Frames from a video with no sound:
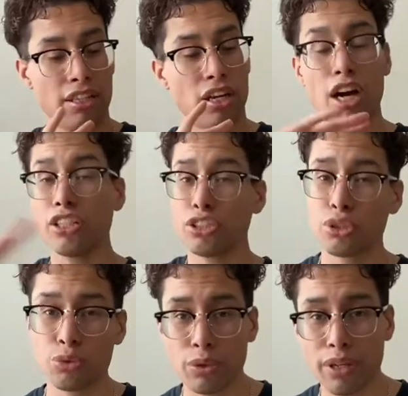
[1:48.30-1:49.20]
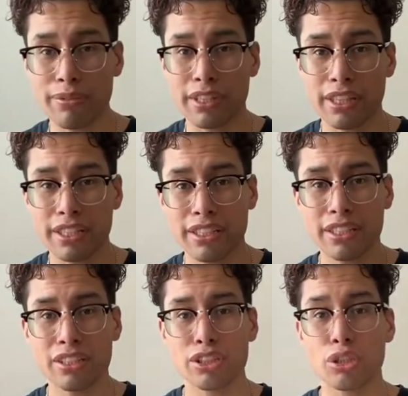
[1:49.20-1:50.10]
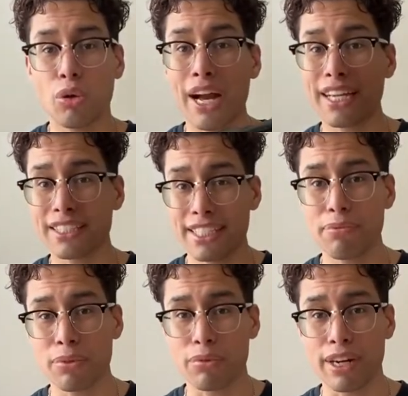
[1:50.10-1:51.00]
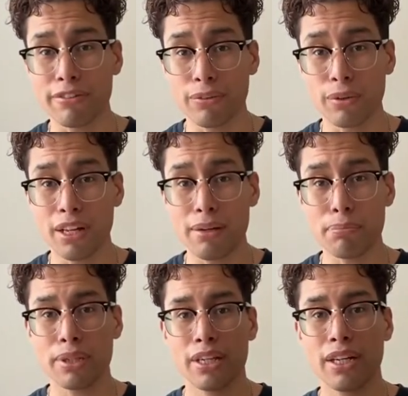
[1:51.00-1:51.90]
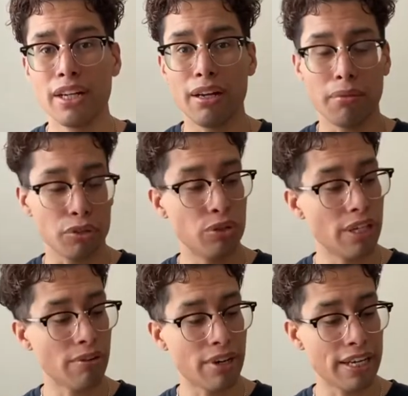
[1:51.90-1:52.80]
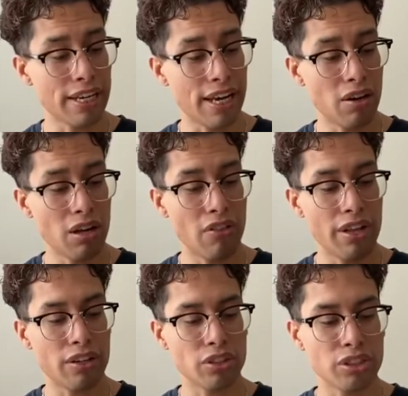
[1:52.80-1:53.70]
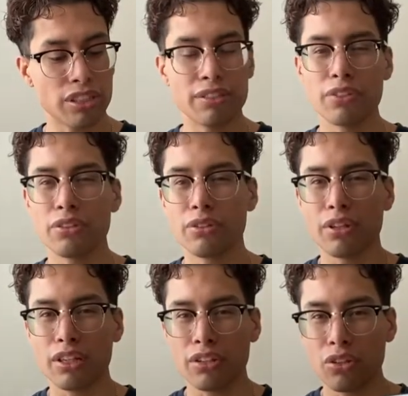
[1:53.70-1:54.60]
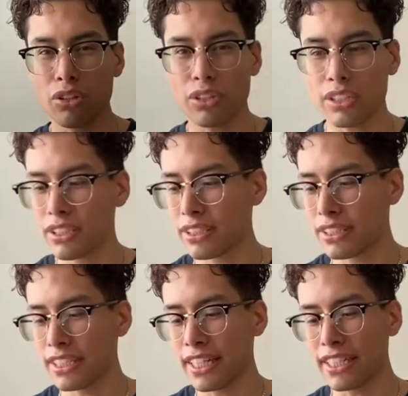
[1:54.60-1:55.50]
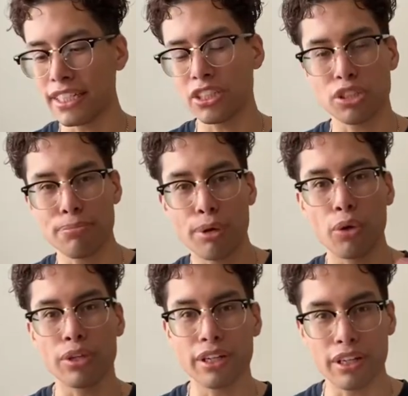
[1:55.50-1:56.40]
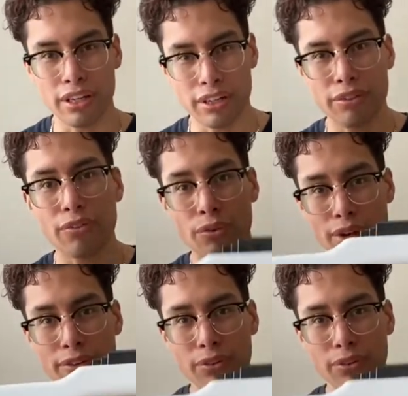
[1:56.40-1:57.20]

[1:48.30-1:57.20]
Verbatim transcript: unscrew everything so I can take the rifle up. Um, I'll do that right now and then I'll give you a little look see at each component of the rifle